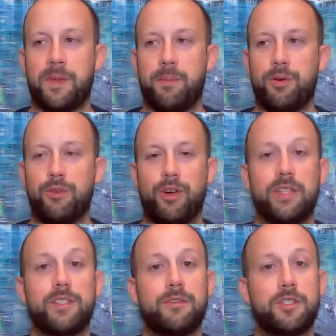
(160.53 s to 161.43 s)

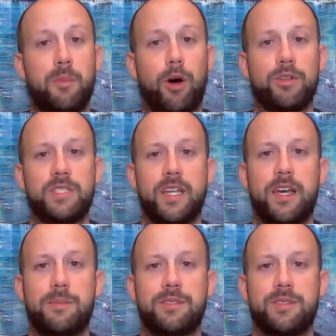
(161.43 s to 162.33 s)
progressive small
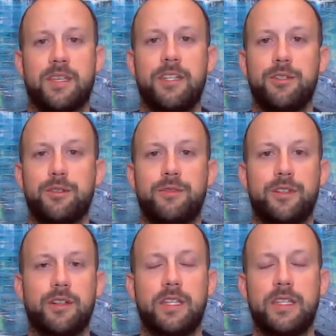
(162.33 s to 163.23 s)
steps in your
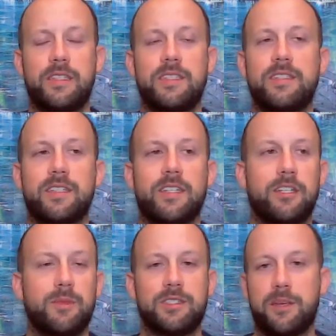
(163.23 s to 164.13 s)
fear. This isn't going
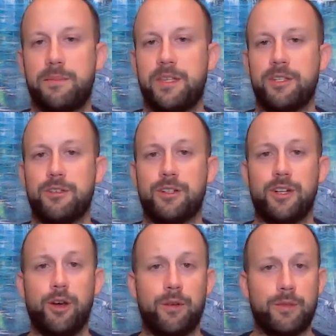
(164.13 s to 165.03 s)
to be something you're going
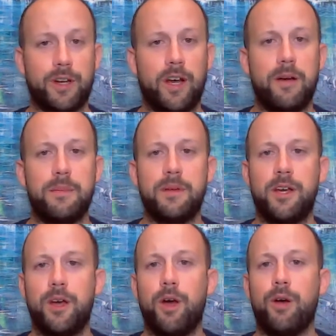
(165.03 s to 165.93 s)
to overcome
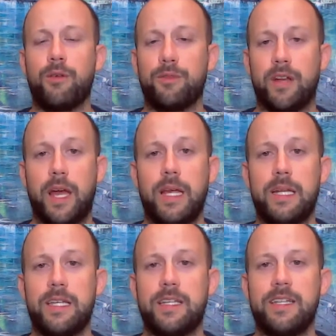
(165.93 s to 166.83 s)

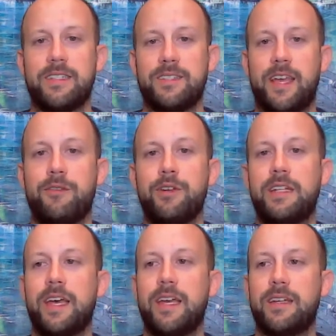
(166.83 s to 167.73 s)
overnight. It is every
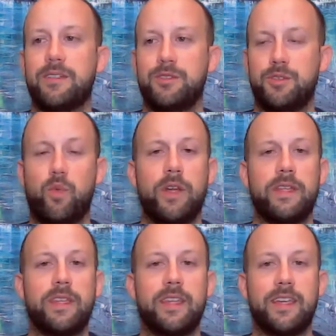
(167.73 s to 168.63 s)
day do one
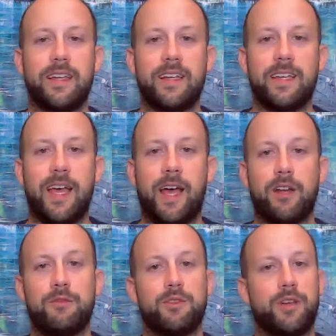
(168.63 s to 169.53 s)
thing out
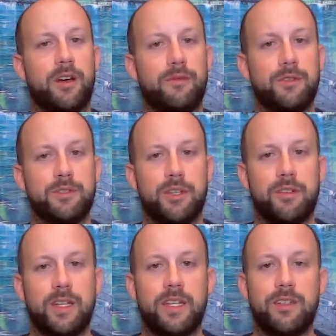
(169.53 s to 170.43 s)
of your comfort
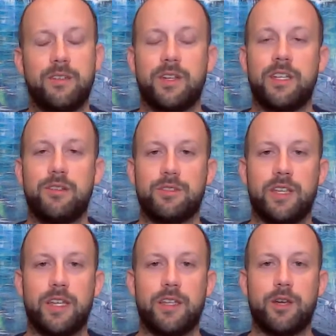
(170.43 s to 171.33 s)
zone and it'll get you
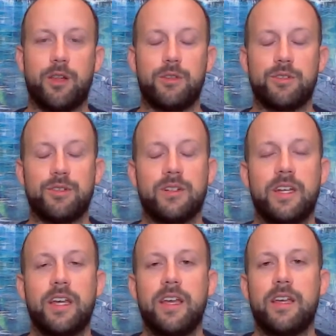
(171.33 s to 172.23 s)
slightly closer
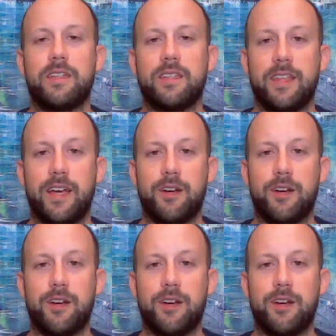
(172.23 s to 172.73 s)
to that